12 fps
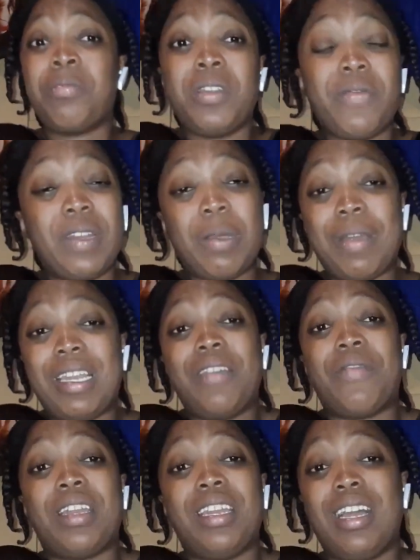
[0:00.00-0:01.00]
nobody
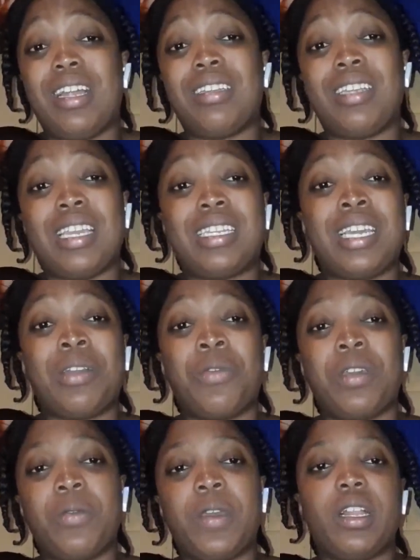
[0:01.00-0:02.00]
did that get
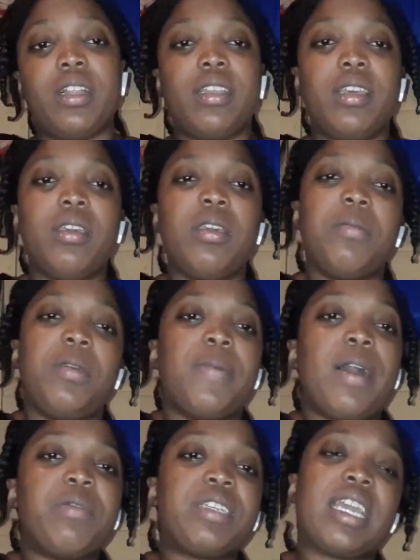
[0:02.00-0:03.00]
taken well.
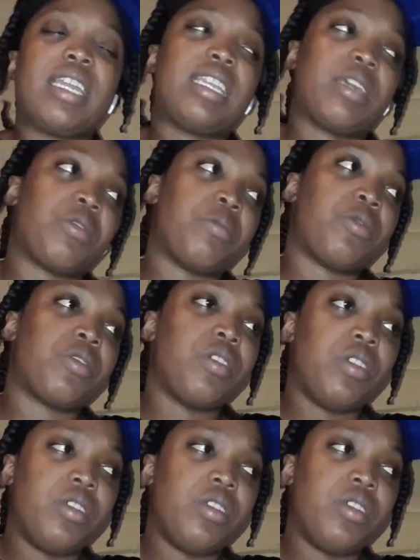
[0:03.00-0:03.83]
People always get taken, but